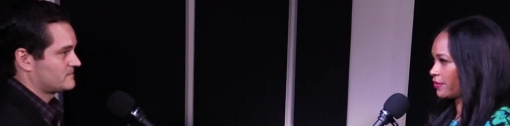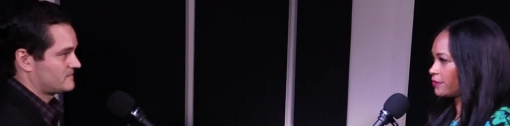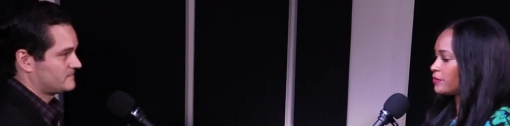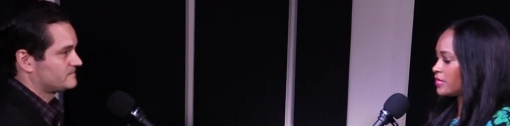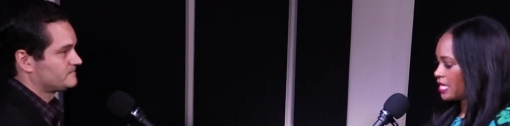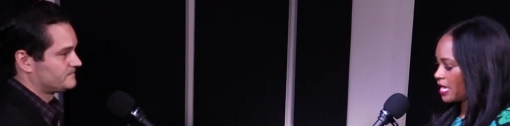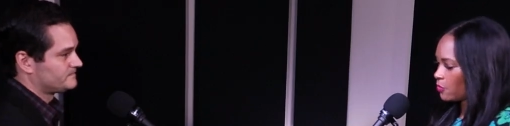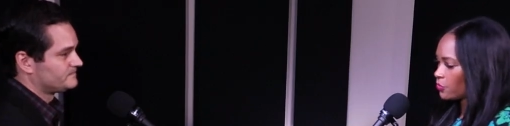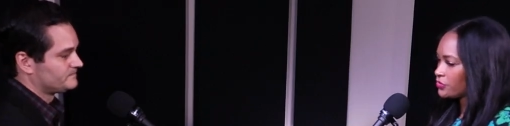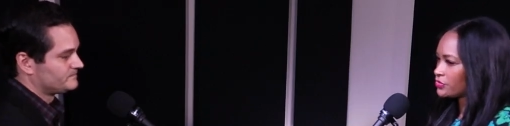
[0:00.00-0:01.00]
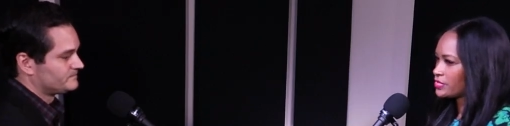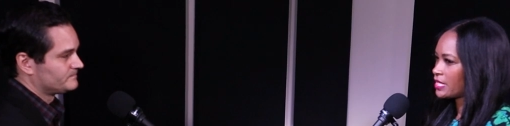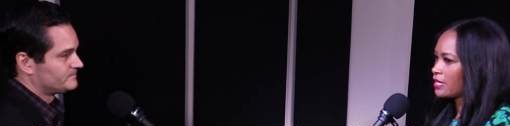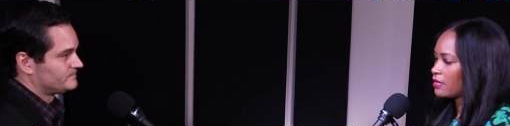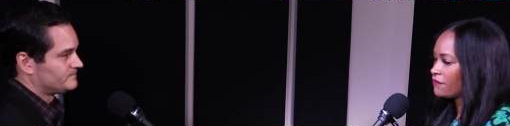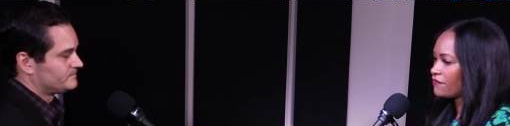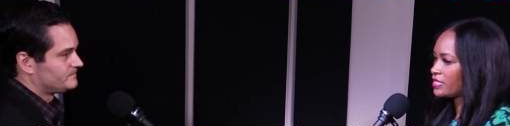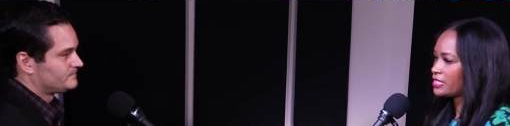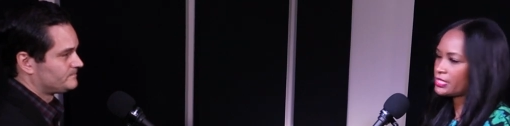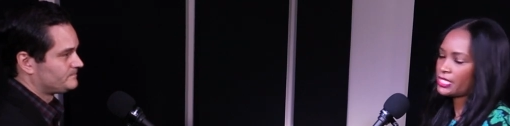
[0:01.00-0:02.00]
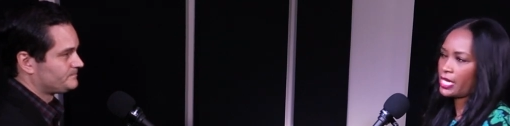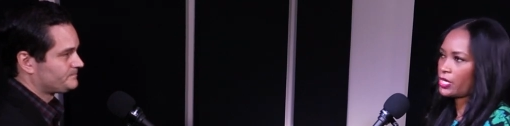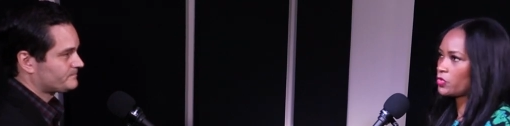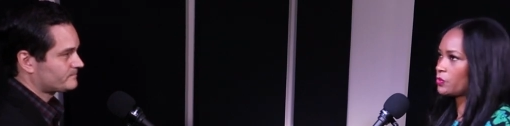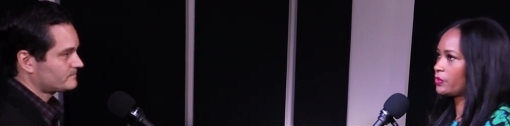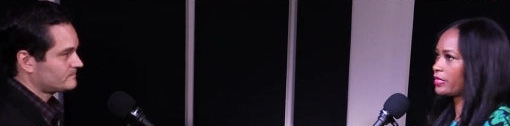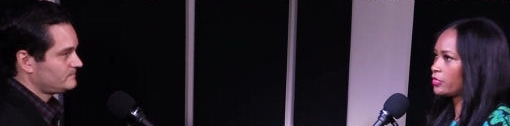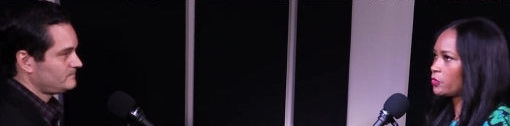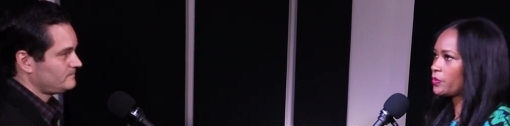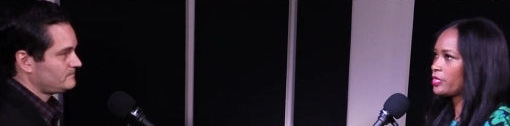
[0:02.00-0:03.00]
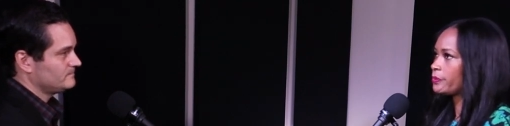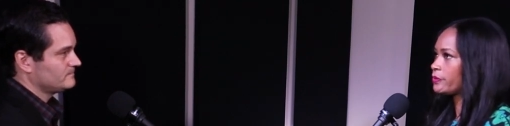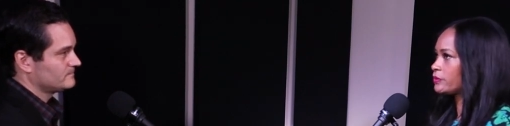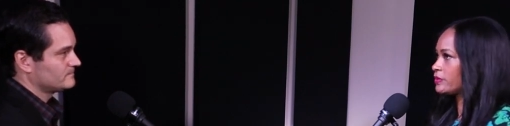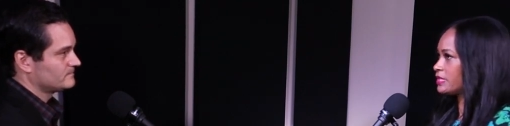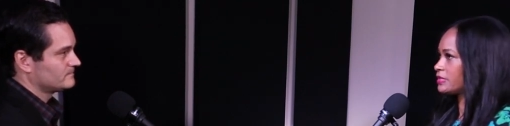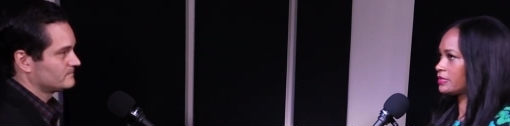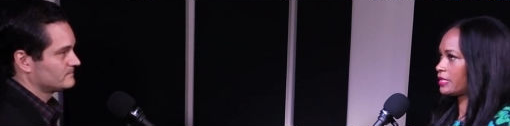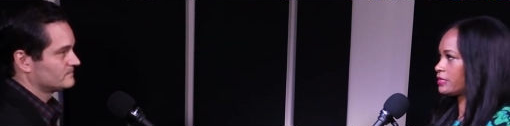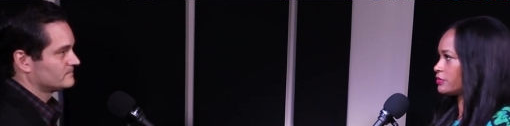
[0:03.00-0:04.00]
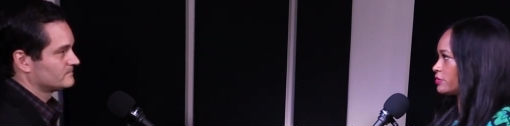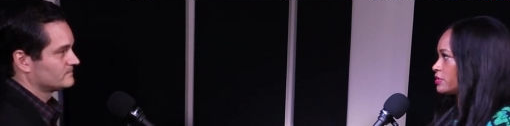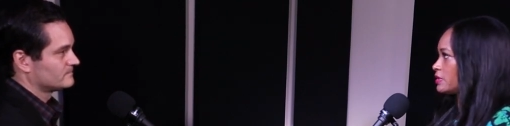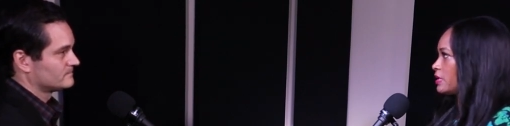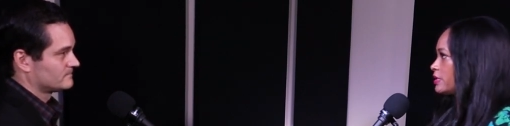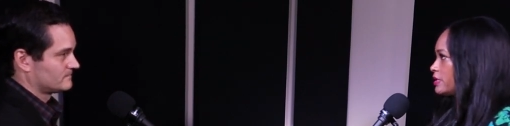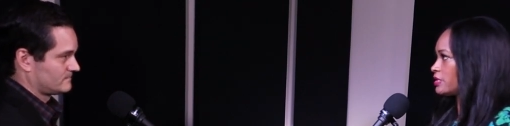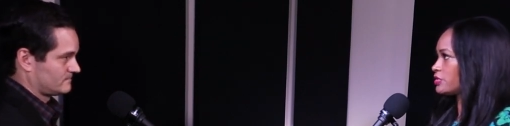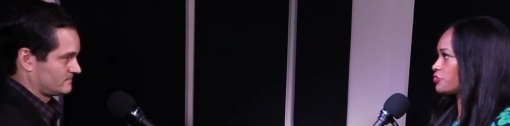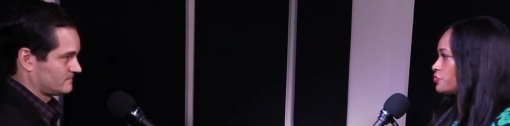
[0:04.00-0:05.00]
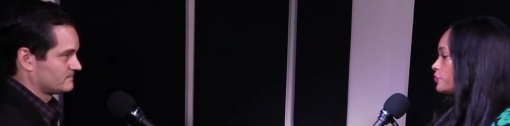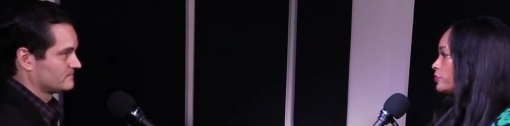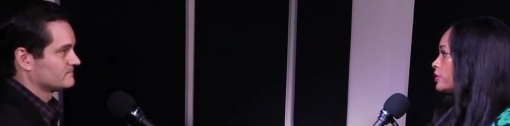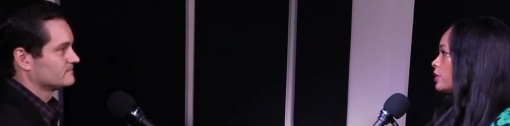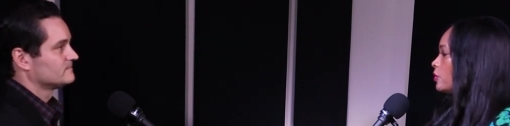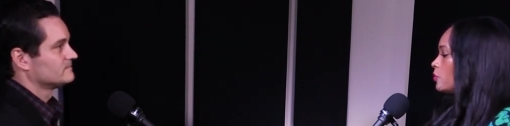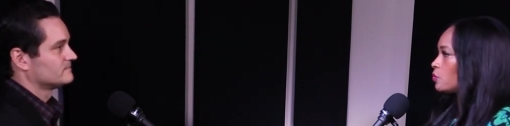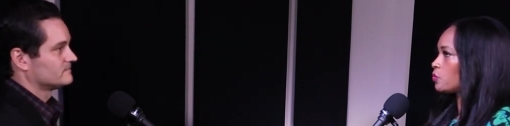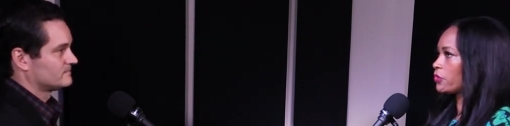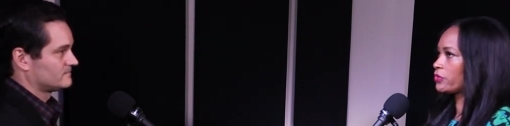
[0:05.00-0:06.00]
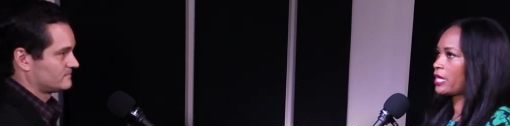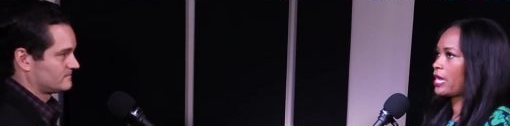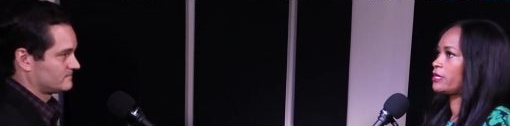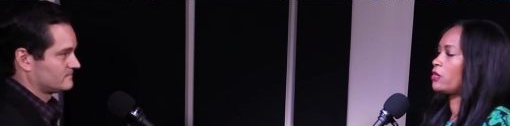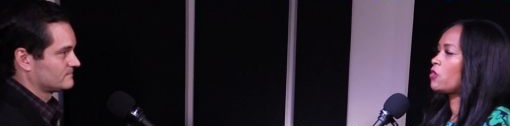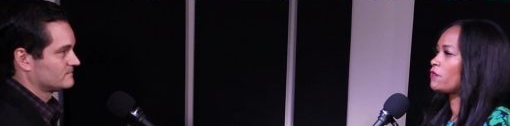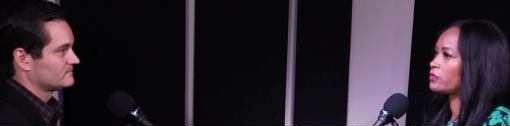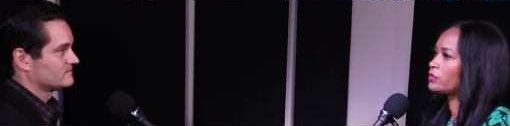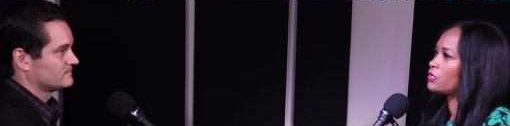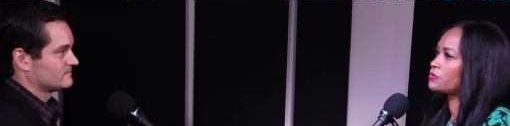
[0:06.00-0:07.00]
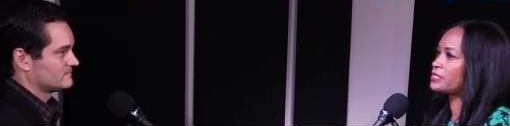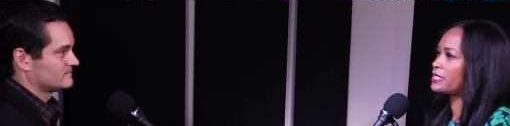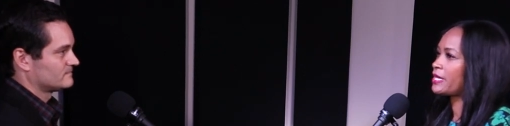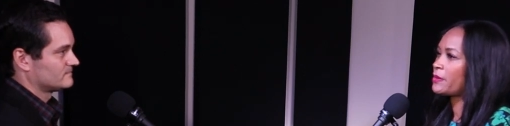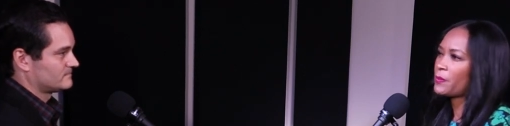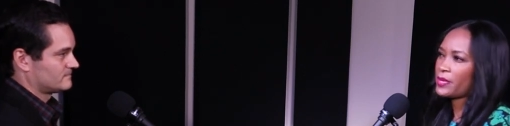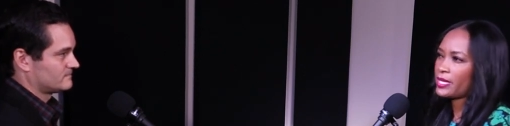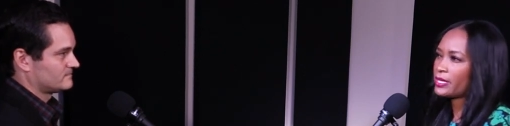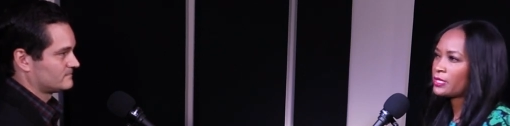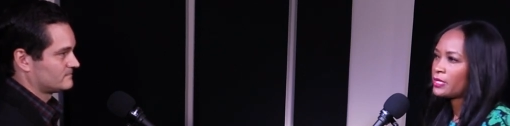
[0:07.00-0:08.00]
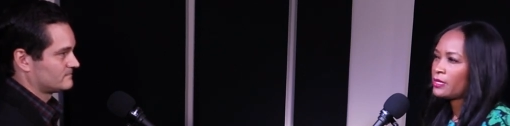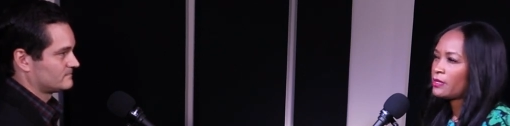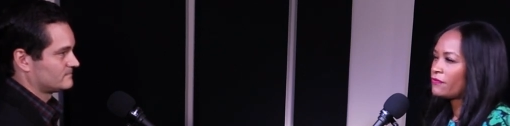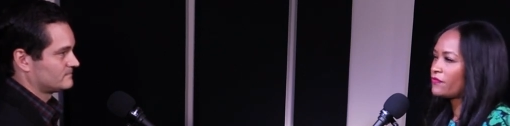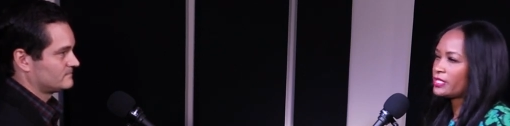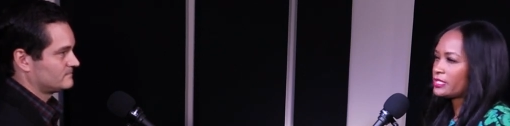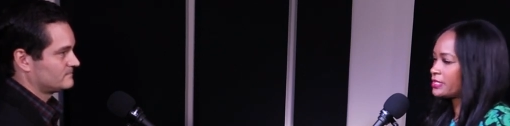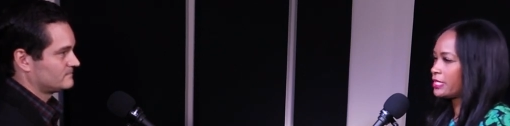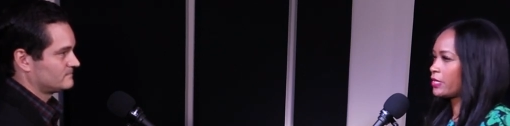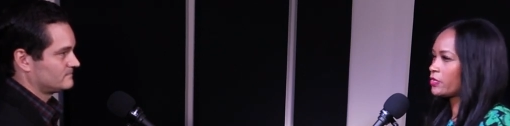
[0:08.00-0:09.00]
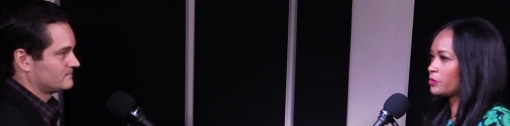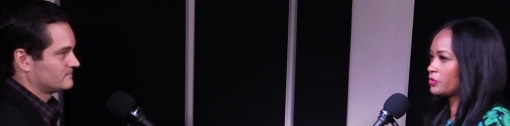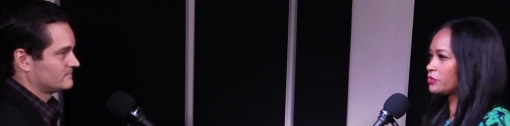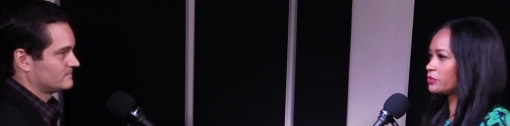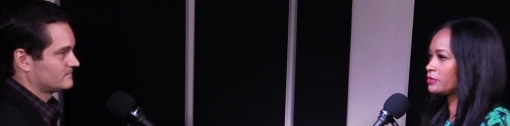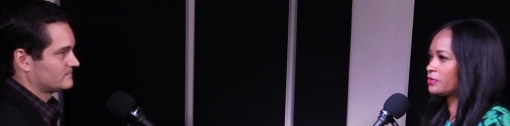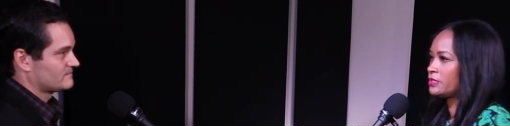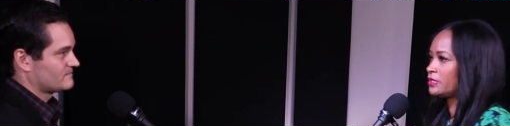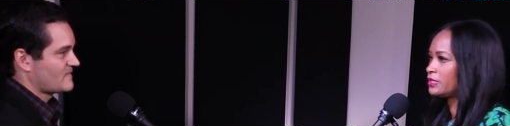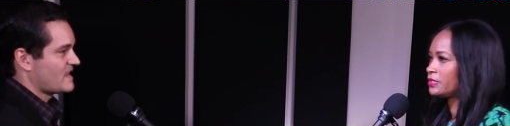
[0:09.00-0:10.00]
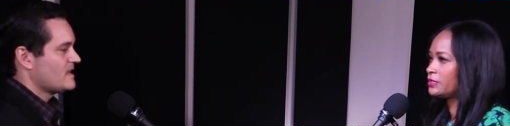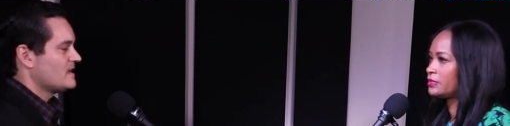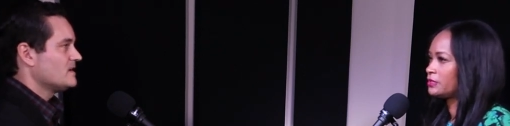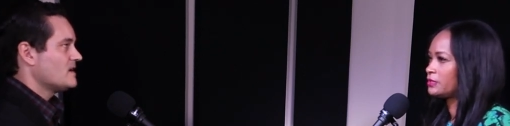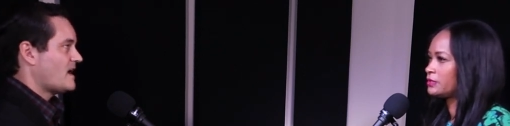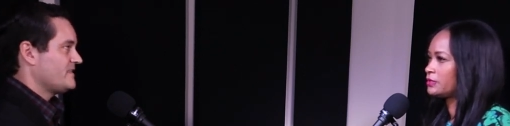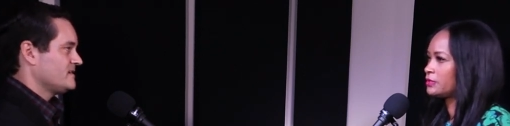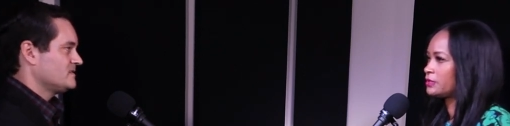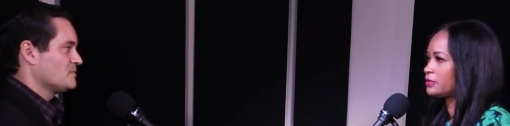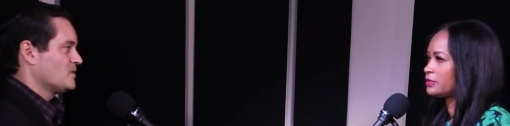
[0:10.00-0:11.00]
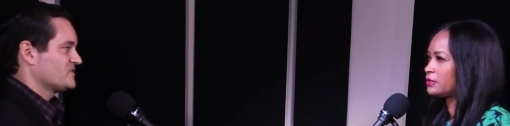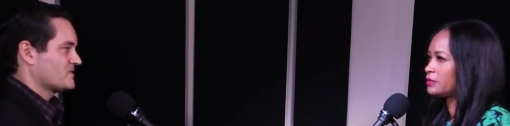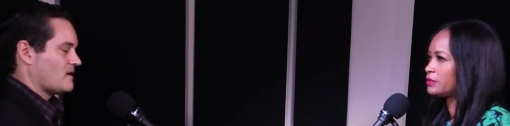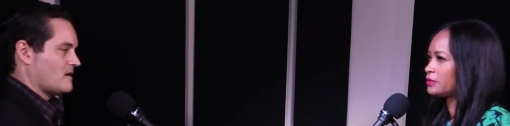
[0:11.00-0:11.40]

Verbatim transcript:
Speaker 1: Okay.
Speaker 2: And when you say feeling terrible, I know people these days are sluggish or work kind of overloads them, but feeling terrible?
Speaker 1: I think the most